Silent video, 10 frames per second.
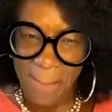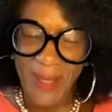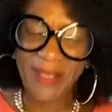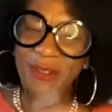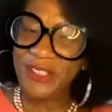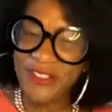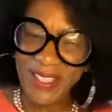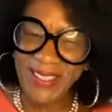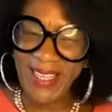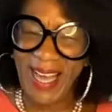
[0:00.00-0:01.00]
I know you said
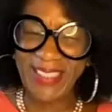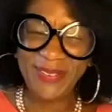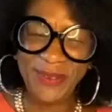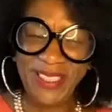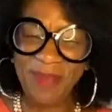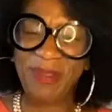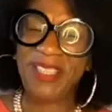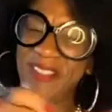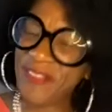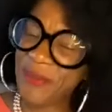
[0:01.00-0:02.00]
it last week, but
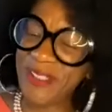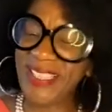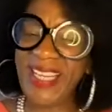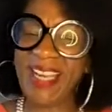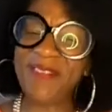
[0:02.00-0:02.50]
if you will, again,